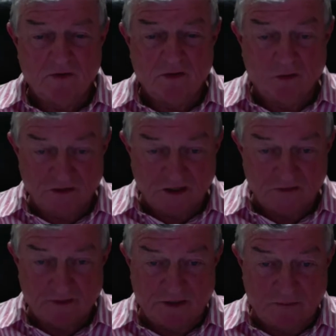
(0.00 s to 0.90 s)
We all
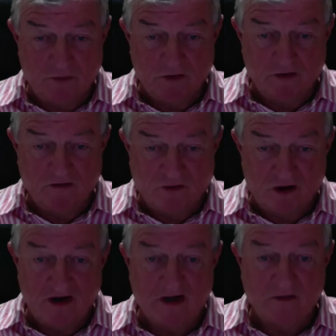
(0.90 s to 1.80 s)
just been appointed, and
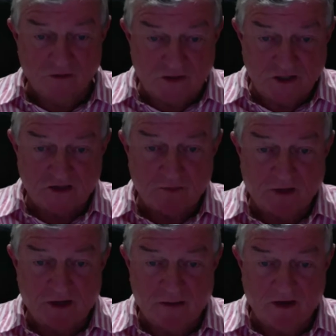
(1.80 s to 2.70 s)
training was just
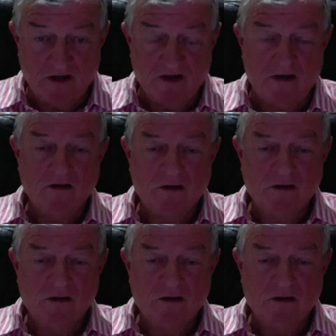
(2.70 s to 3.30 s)
becoming a